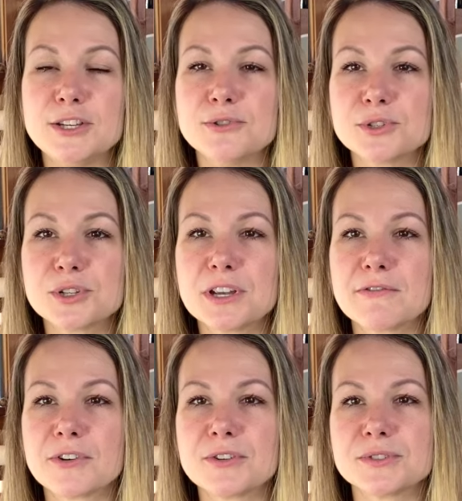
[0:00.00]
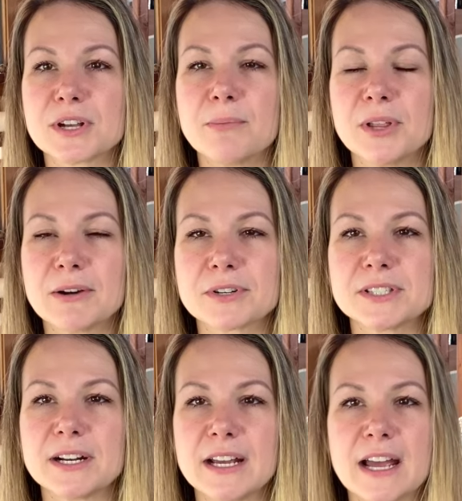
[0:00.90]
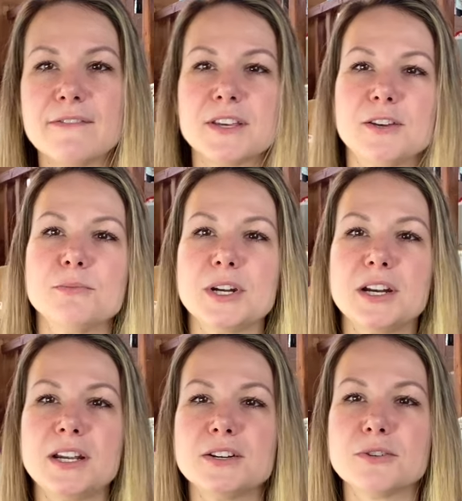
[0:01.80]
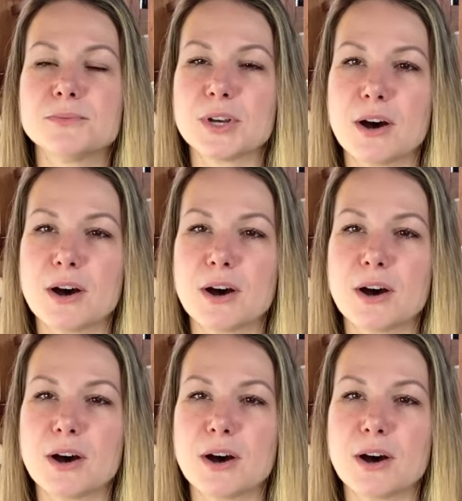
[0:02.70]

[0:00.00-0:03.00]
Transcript: Usually for those couple hours that I have the humidity domes